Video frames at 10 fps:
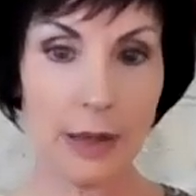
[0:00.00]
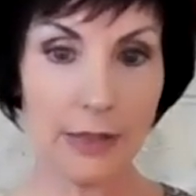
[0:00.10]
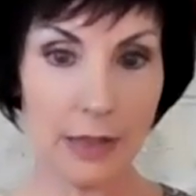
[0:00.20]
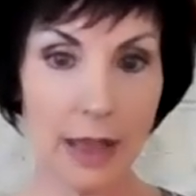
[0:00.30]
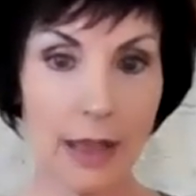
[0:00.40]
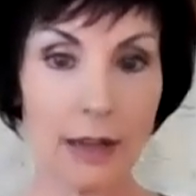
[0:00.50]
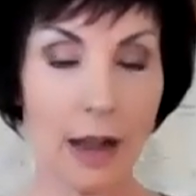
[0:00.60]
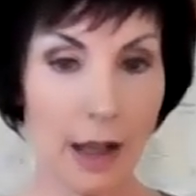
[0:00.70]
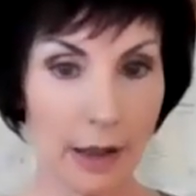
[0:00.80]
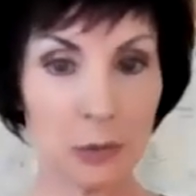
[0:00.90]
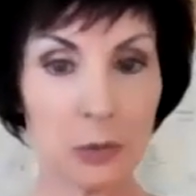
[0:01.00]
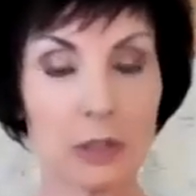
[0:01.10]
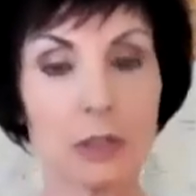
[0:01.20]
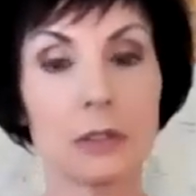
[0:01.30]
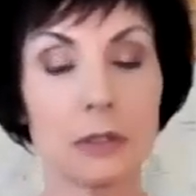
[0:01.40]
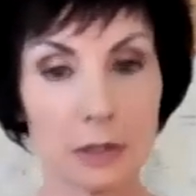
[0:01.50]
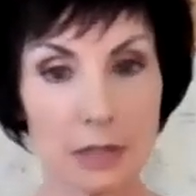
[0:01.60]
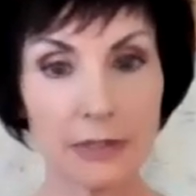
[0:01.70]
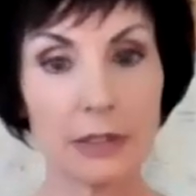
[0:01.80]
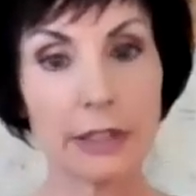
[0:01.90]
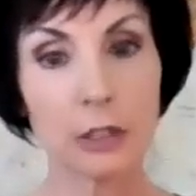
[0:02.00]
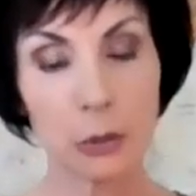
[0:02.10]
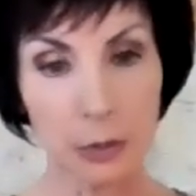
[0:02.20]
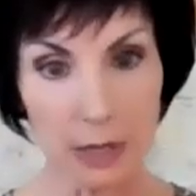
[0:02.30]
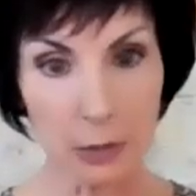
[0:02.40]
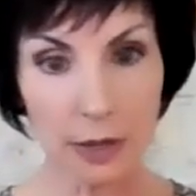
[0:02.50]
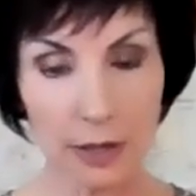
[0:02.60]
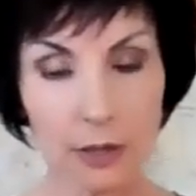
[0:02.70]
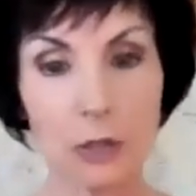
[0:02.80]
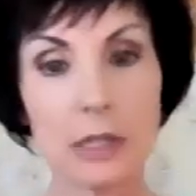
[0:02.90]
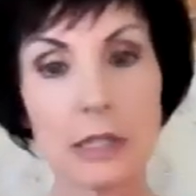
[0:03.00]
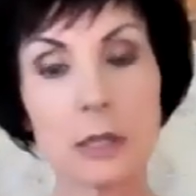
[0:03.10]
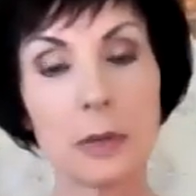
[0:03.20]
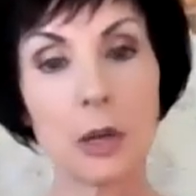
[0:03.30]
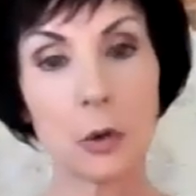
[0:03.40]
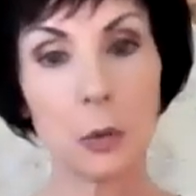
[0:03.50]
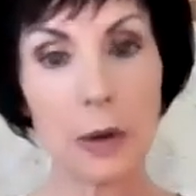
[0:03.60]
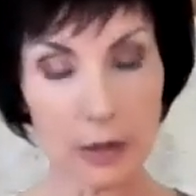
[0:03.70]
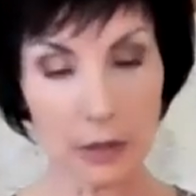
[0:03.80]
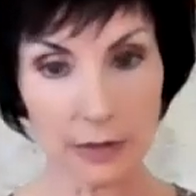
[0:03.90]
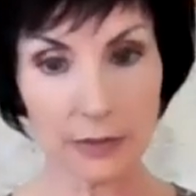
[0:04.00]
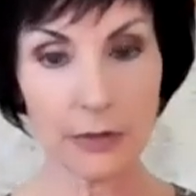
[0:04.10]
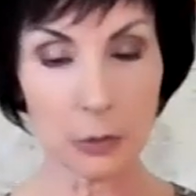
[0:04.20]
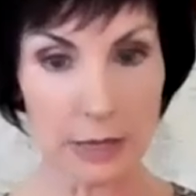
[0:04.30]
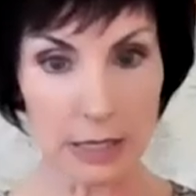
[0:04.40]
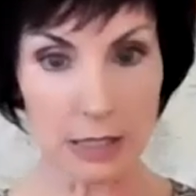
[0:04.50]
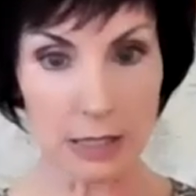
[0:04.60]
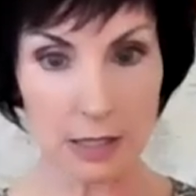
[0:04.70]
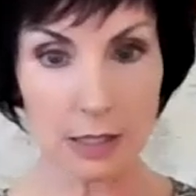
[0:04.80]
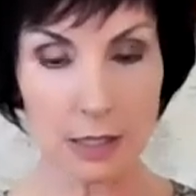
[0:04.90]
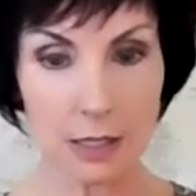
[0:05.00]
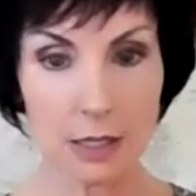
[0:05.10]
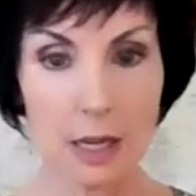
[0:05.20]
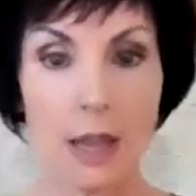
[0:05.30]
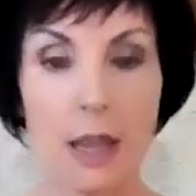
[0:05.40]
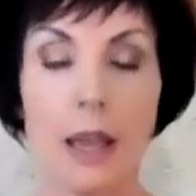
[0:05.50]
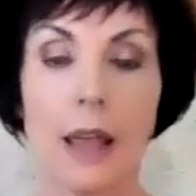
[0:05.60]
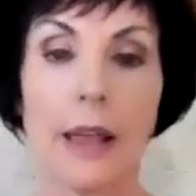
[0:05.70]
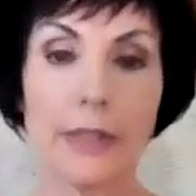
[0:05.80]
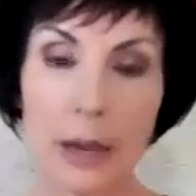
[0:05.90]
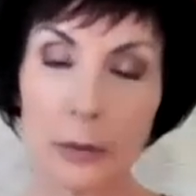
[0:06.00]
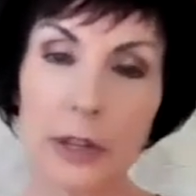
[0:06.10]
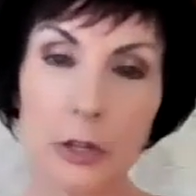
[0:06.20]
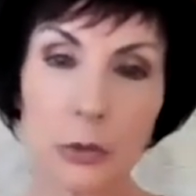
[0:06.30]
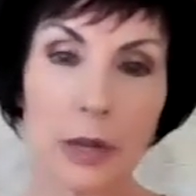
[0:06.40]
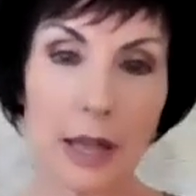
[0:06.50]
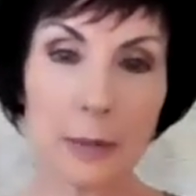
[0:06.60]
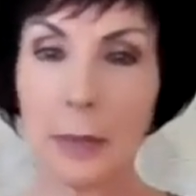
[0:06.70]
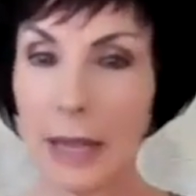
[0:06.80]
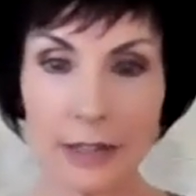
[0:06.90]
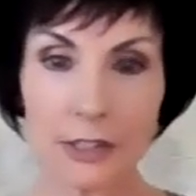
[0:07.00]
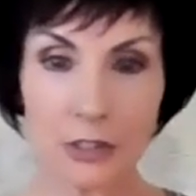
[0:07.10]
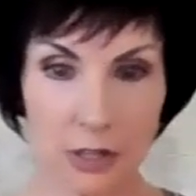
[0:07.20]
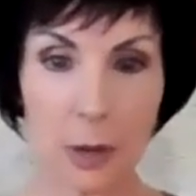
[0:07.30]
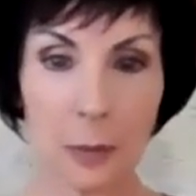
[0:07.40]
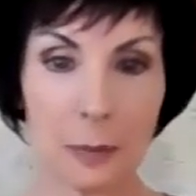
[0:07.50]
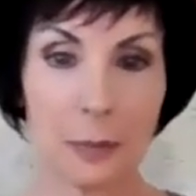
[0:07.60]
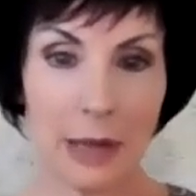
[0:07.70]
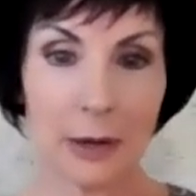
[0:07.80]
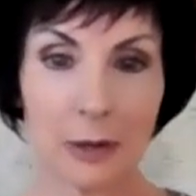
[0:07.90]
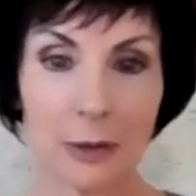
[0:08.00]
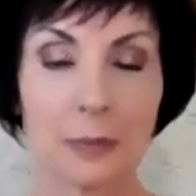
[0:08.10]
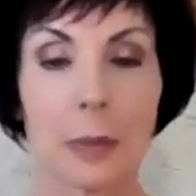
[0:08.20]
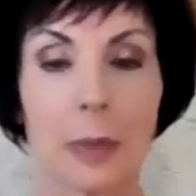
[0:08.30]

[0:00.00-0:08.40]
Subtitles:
and that I will definitely agree with. You need to be aware of the weaknesses, and that way you can manage them better.